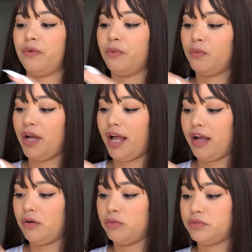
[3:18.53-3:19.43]

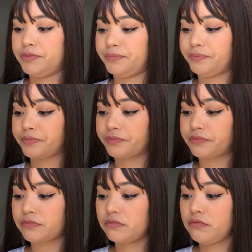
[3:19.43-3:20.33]
Wow.
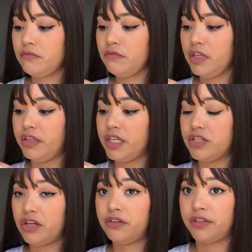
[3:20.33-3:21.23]

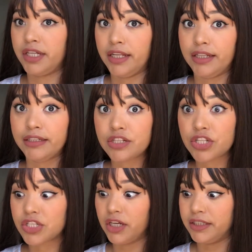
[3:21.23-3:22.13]
These are really
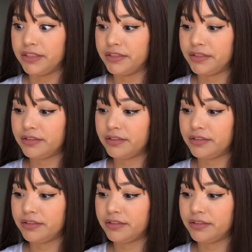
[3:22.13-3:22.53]
solid.